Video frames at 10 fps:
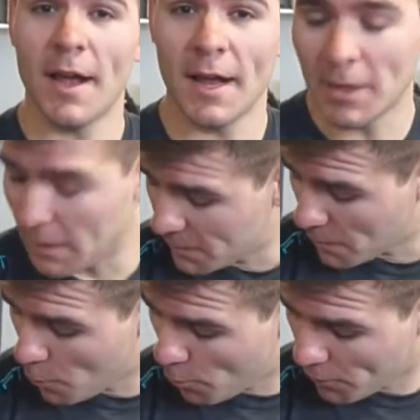And
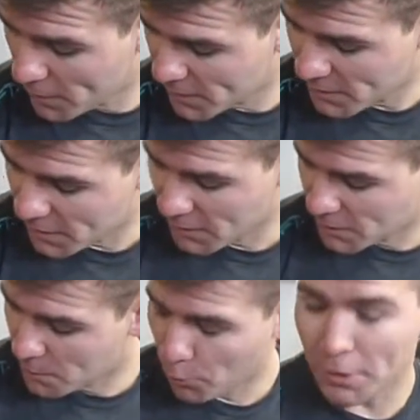the whole point of this
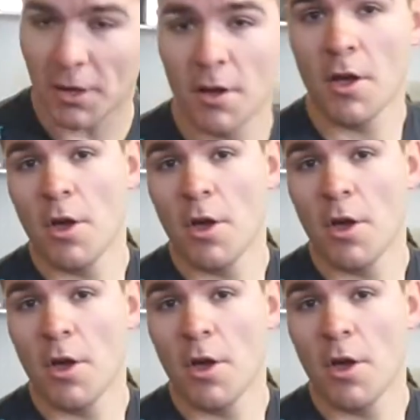is to bring